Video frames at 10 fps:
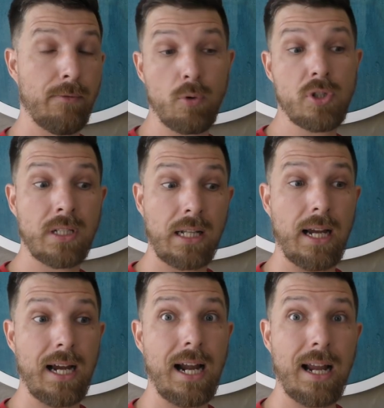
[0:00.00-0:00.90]
fortunately,
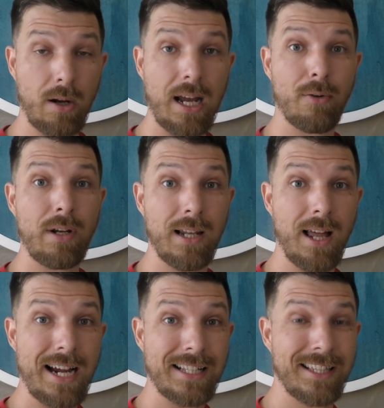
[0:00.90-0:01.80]
I really
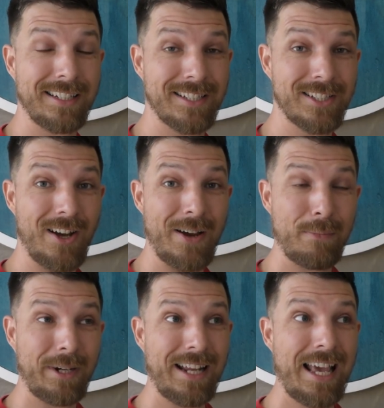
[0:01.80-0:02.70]
liked the
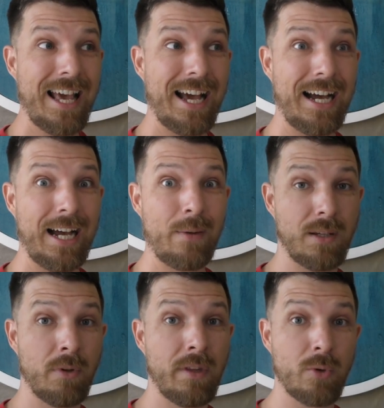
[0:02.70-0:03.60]
design, but
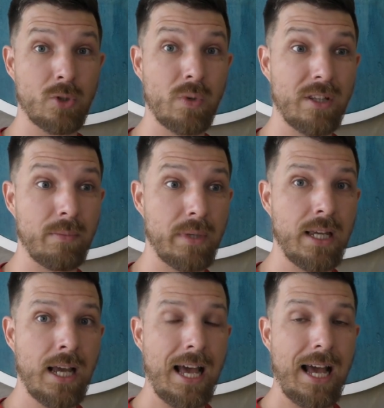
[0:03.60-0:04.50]
someone that was with
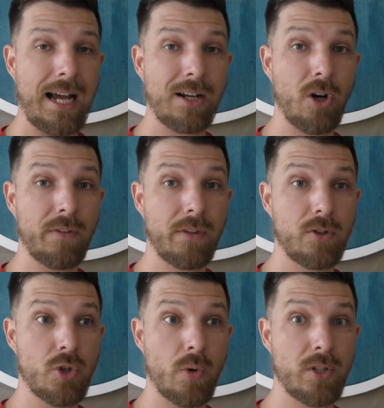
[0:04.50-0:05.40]
me got the
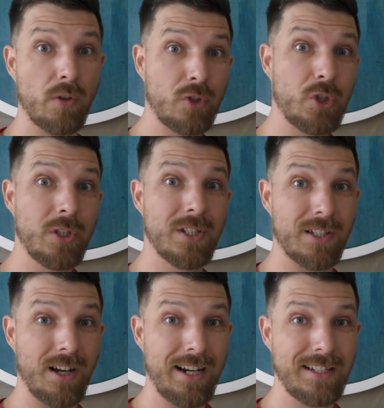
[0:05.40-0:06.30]
choice of two
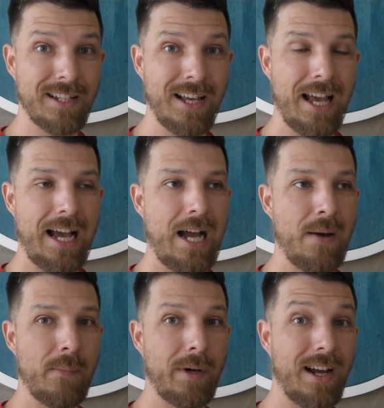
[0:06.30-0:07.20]
designs.
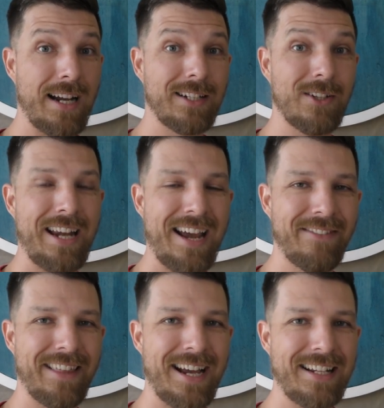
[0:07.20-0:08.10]
But I did not
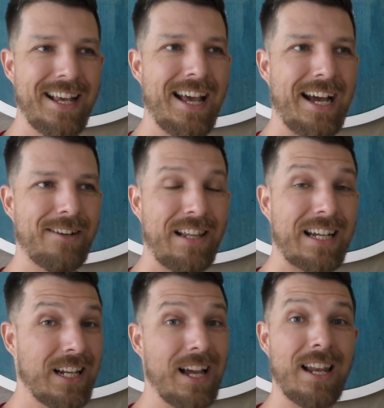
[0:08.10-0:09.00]
have that.
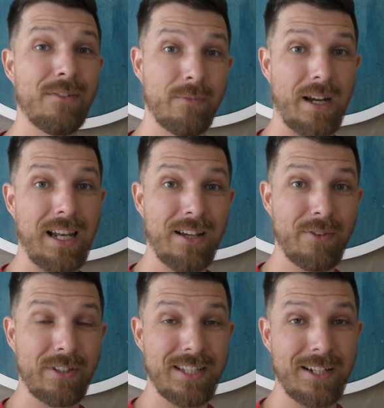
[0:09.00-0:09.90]
Luckily, I
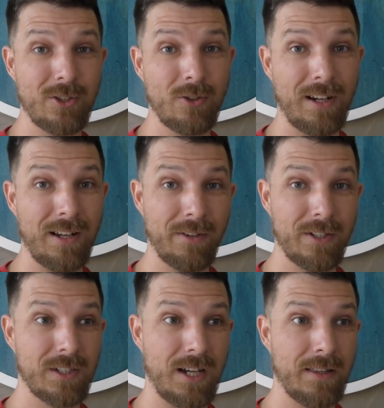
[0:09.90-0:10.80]
love the tattoo and I love the
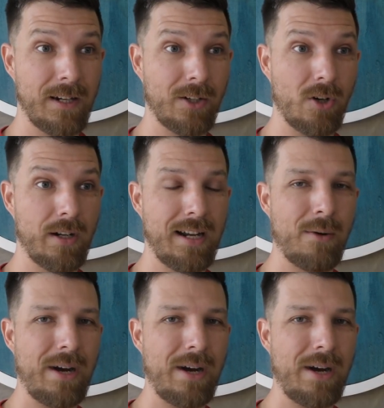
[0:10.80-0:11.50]
design that I got. And